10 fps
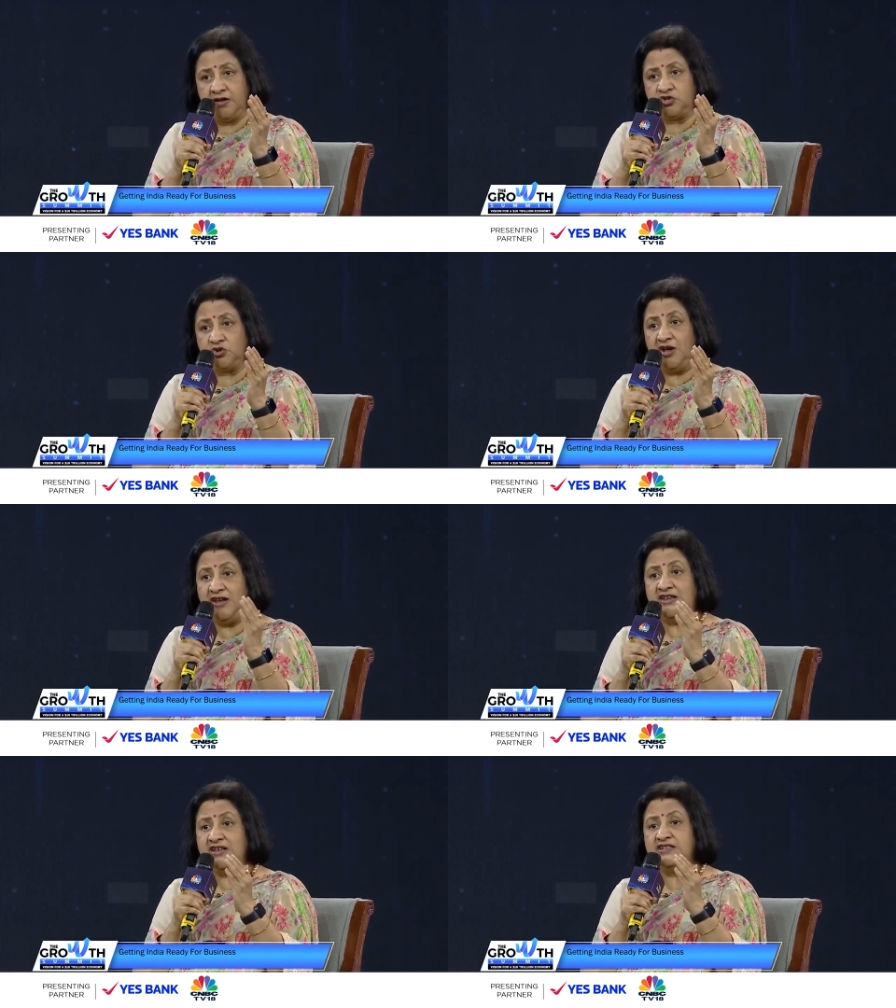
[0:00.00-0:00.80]
So
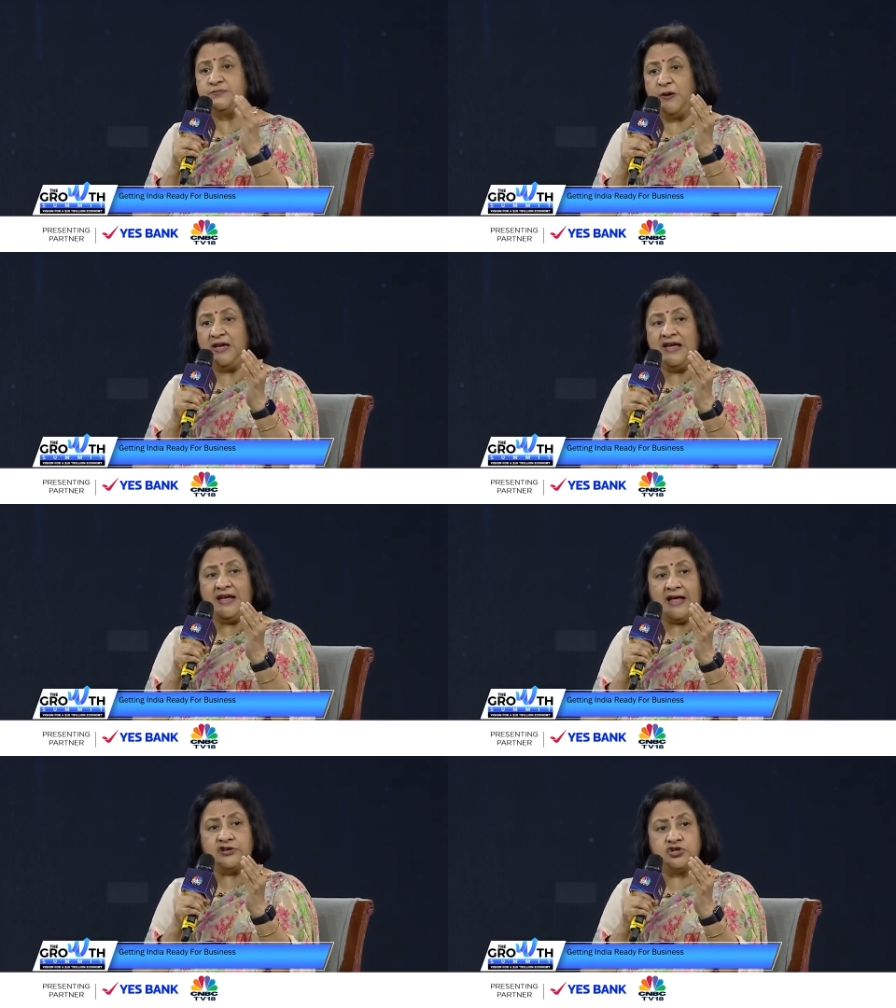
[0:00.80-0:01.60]

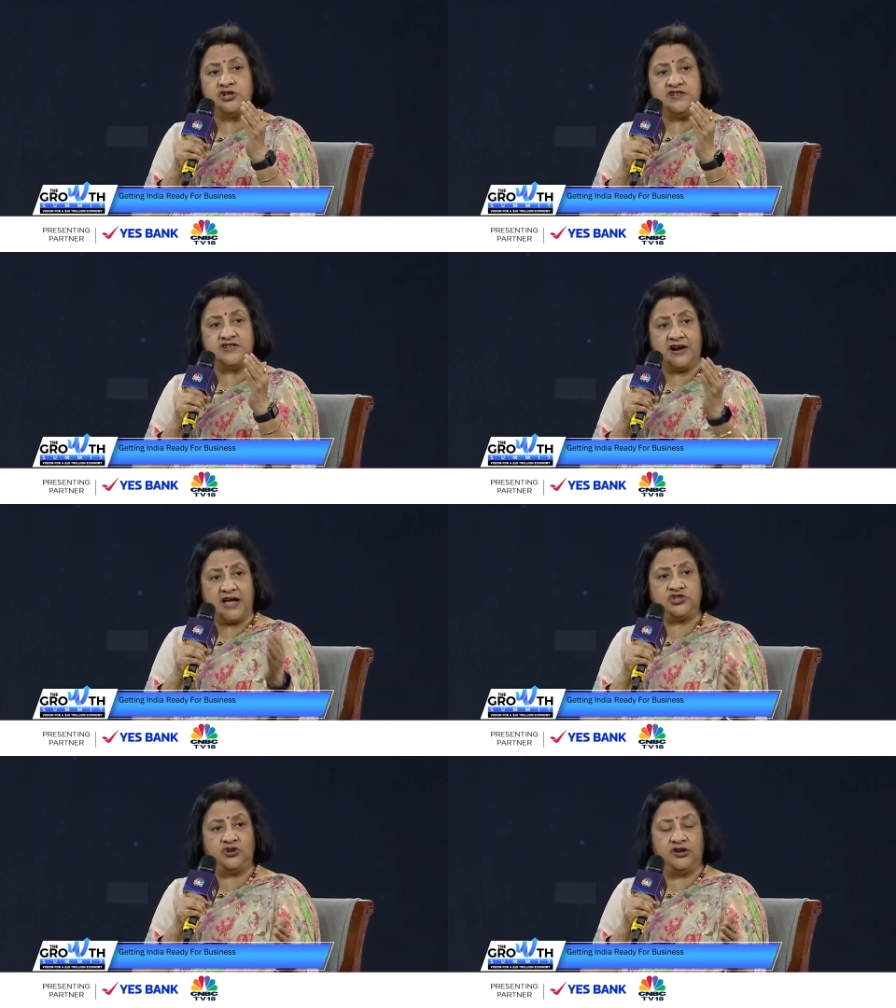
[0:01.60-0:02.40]
Indian-speaking Cantonese are
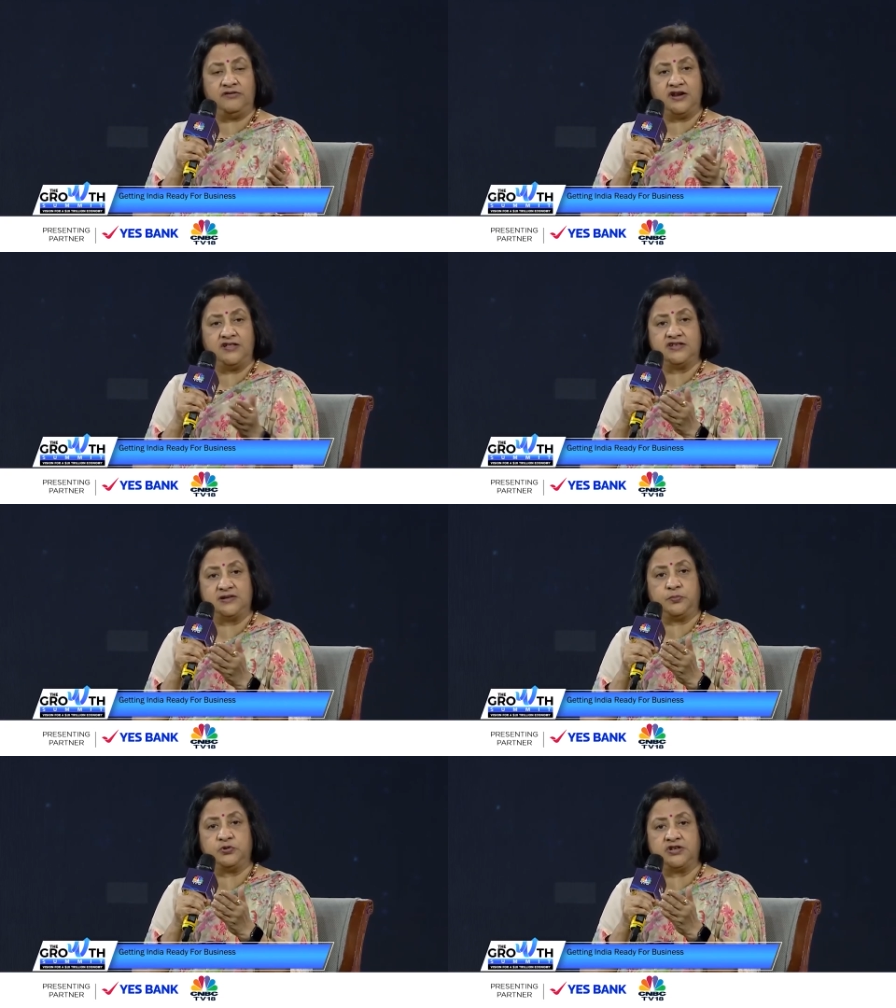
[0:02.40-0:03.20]
actually running the
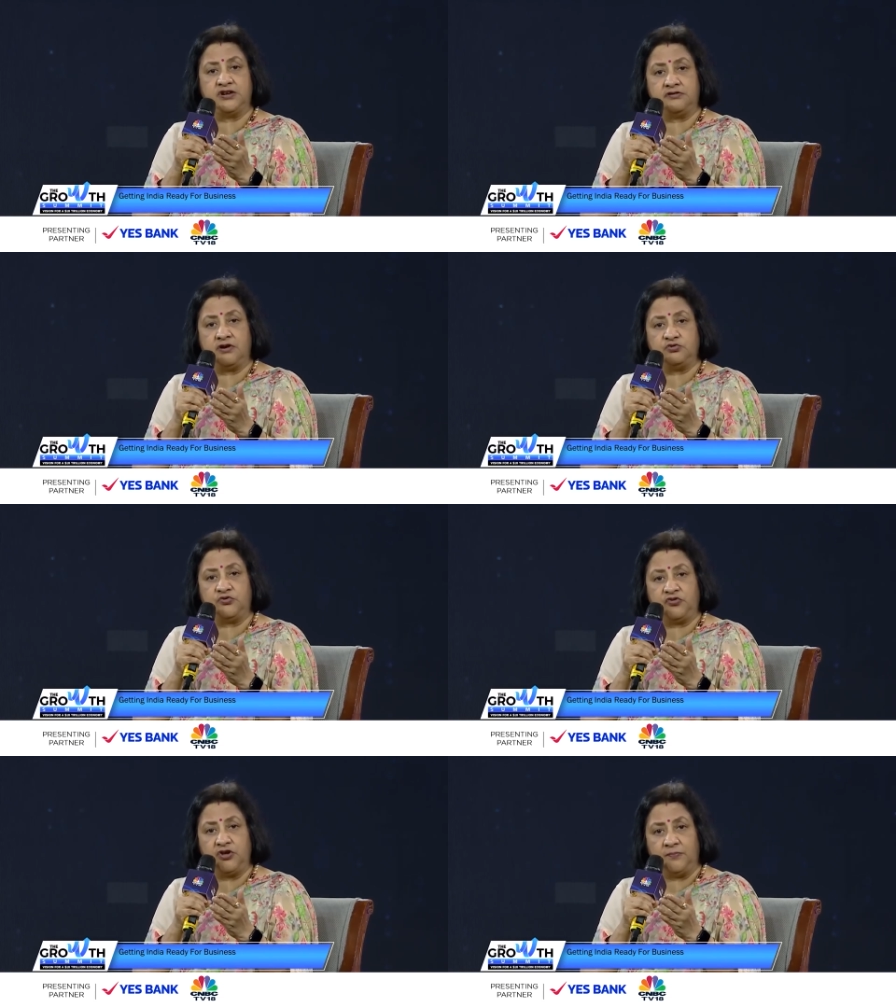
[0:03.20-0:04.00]
support center
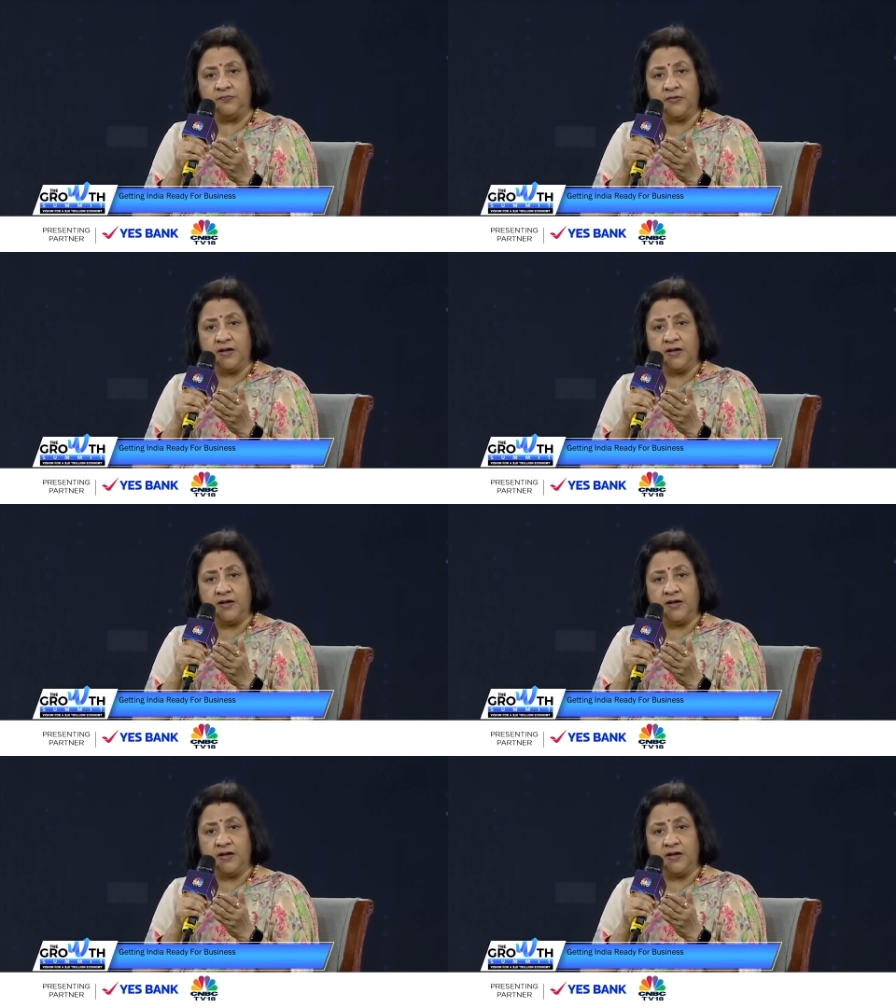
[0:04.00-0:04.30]
out of here.